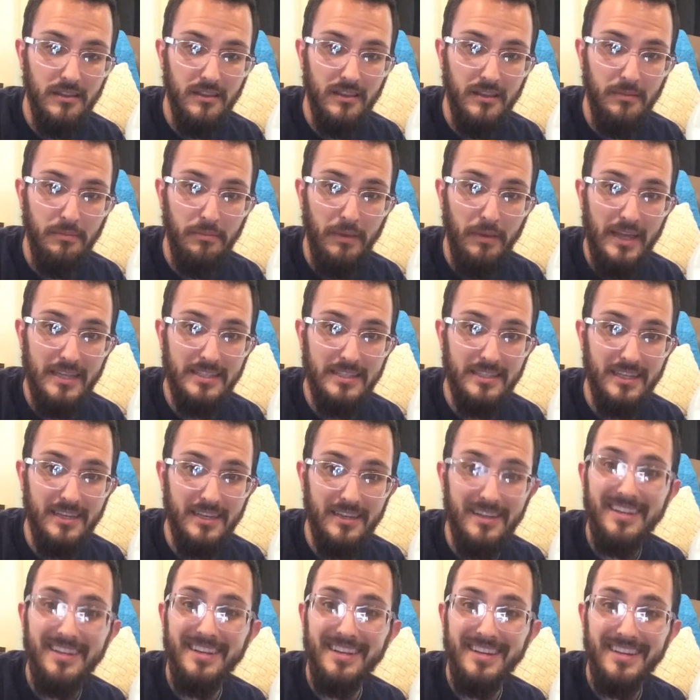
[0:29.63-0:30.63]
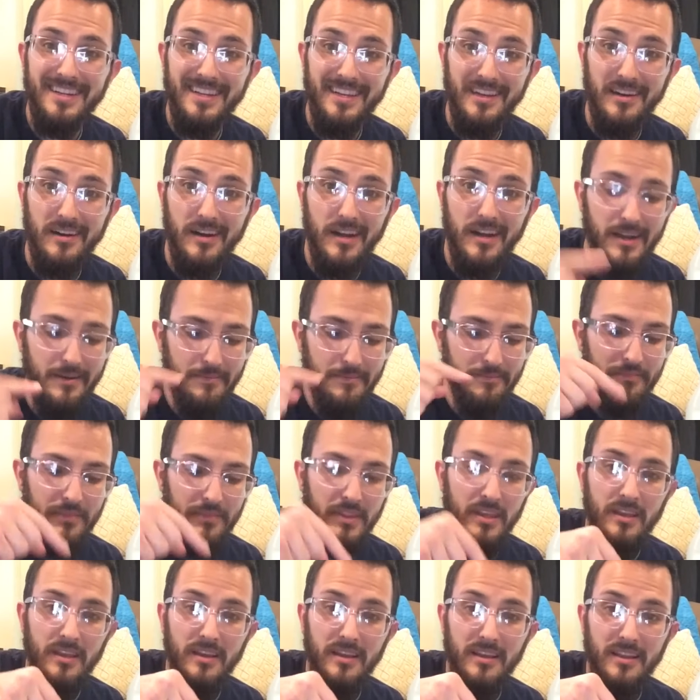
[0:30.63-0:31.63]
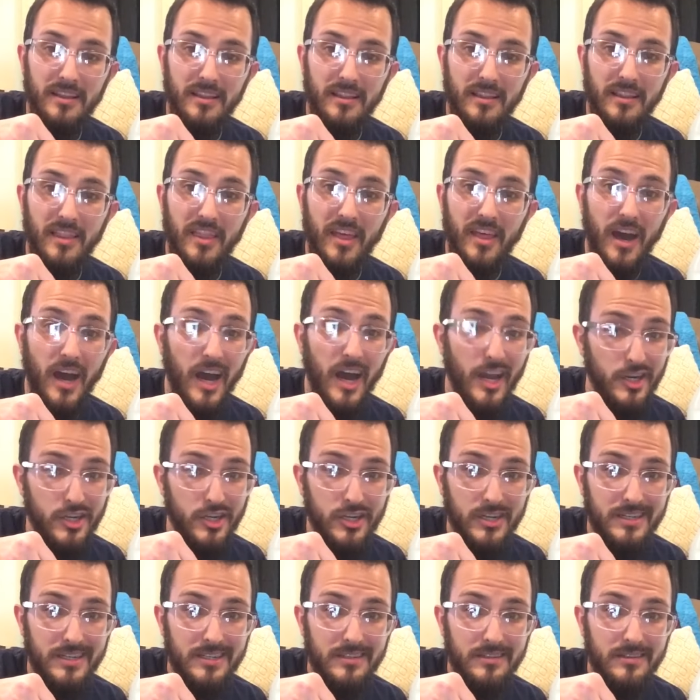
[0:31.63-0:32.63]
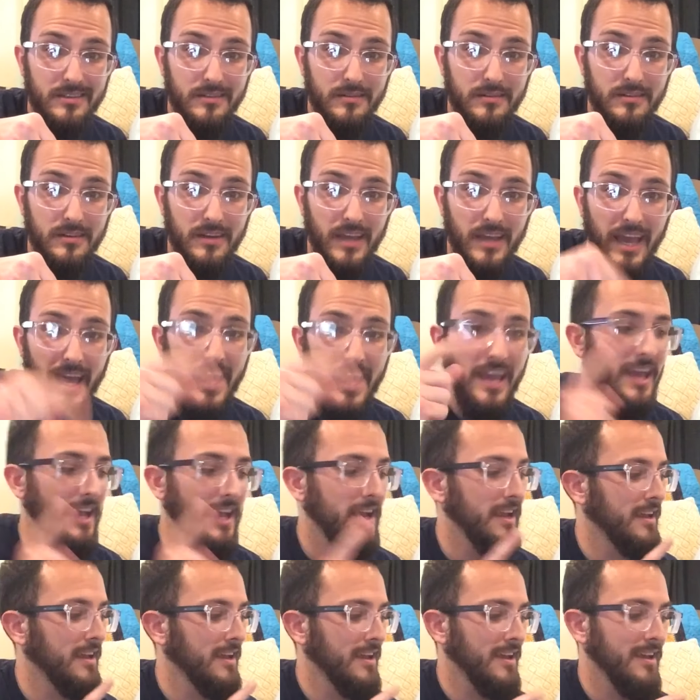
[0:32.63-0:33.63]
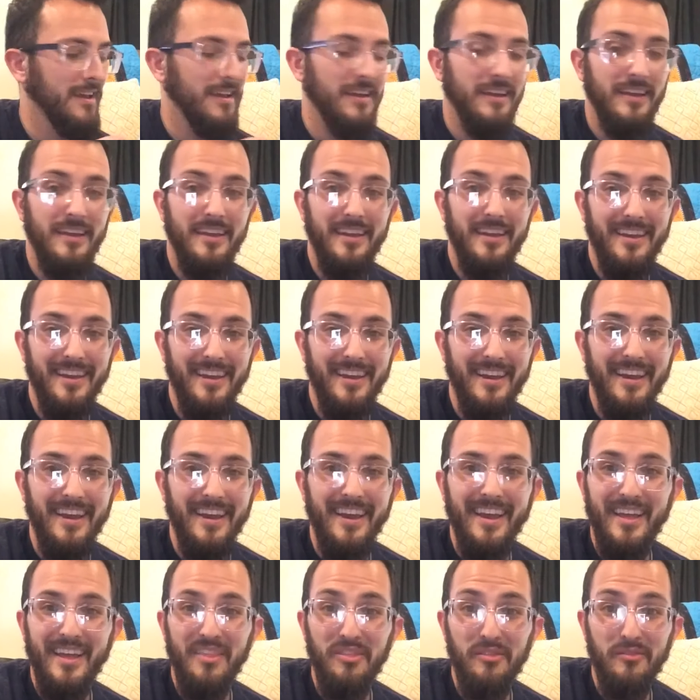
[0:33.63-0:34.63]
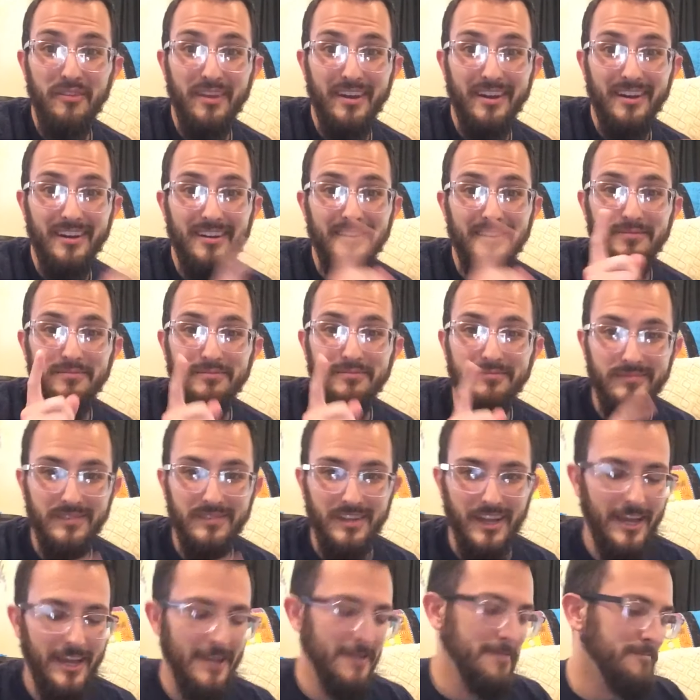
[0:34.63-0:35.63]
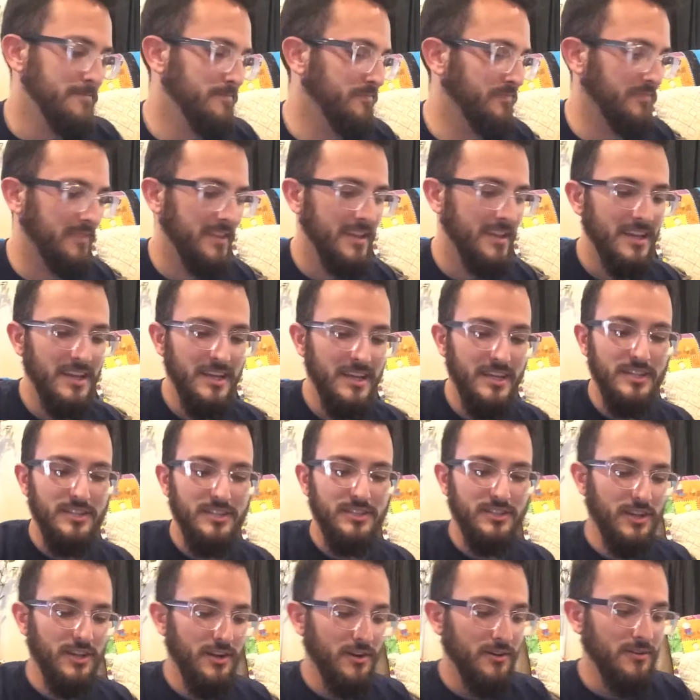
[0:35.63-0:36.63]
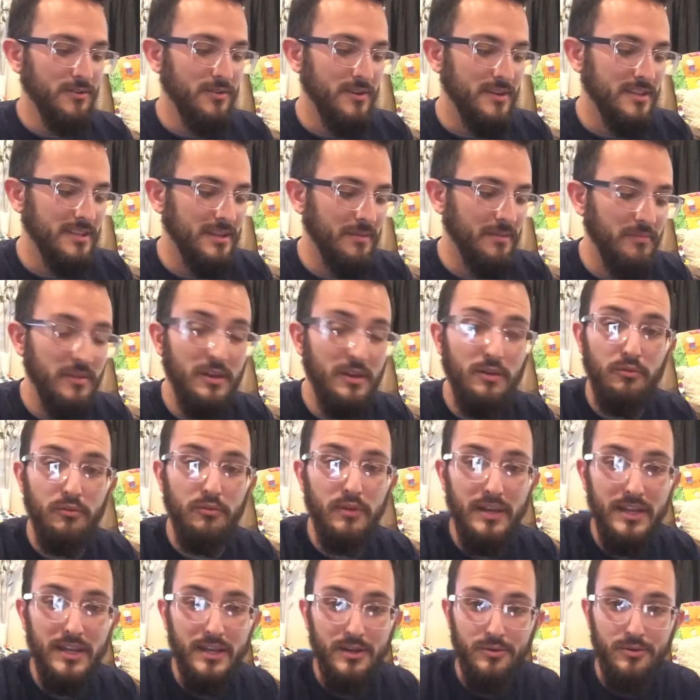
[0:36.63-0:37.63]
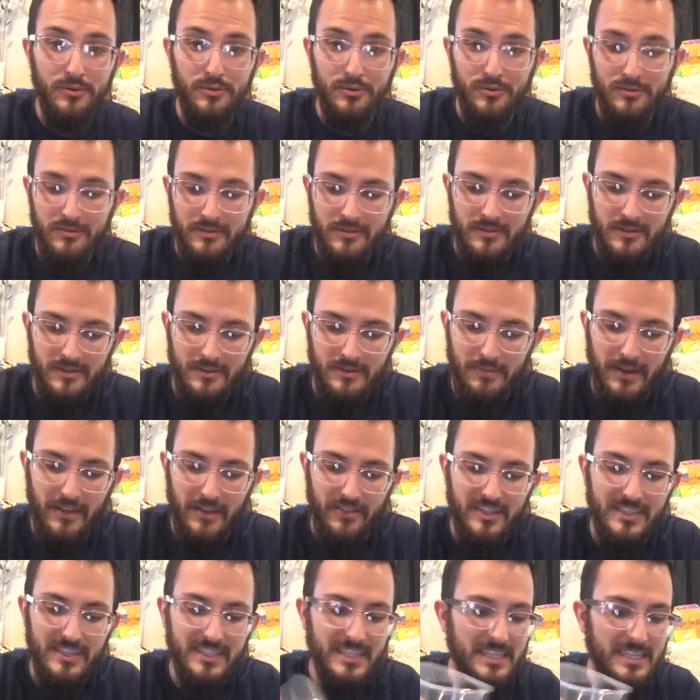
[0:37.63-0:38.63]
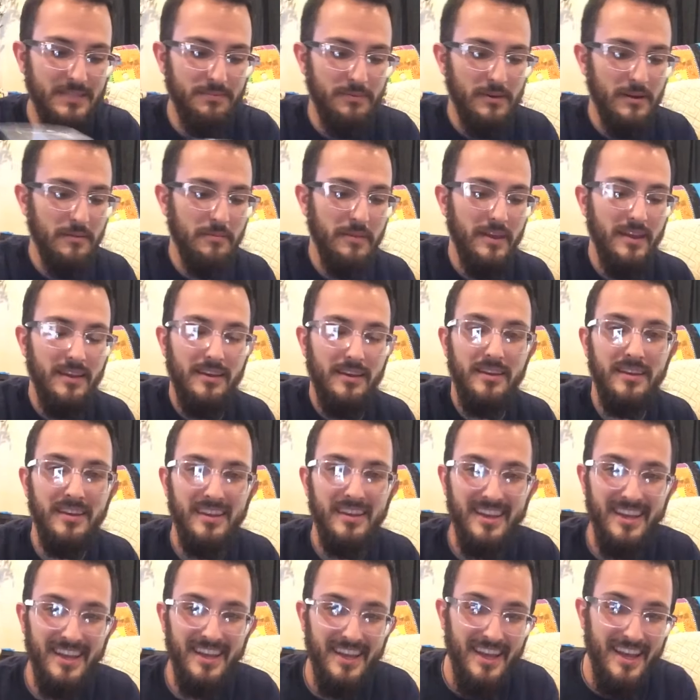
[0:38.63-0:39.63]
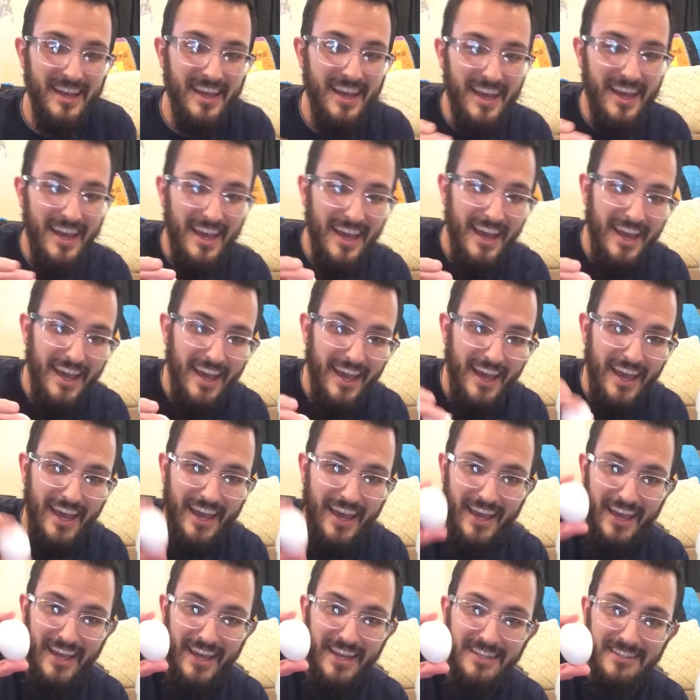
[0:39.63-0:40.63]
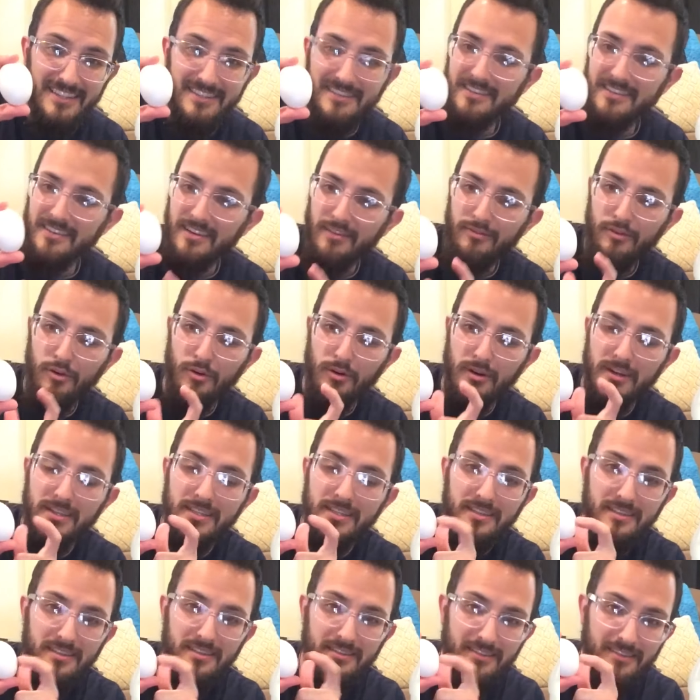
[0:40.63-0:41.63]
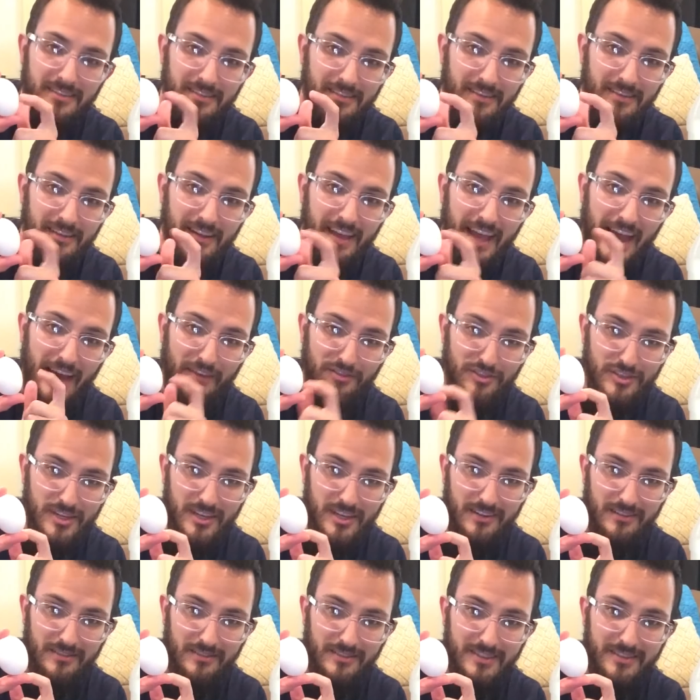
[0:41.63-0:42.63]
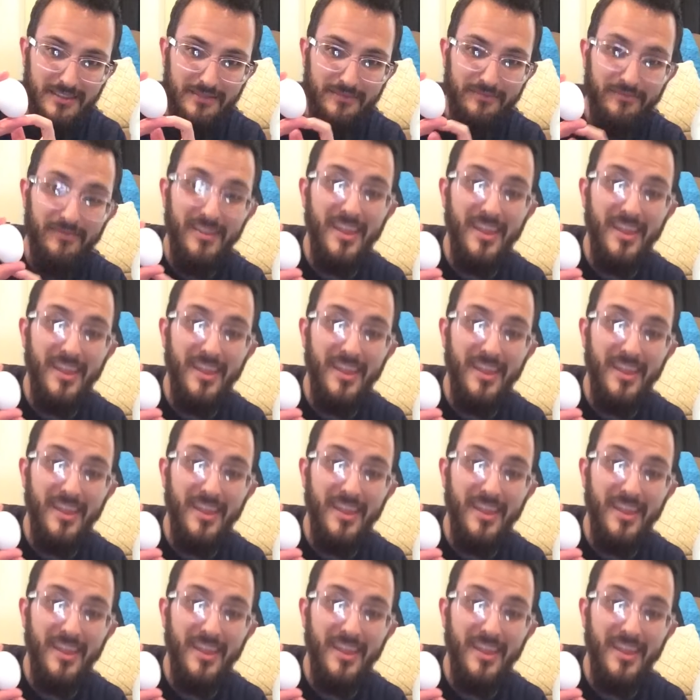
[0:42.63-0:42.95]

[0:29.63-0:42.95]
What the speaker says: the plastic clear cup, the uncooked egg, and the vinegar. Okay? So, something really cool about this experiment: eggs, of course, have shells.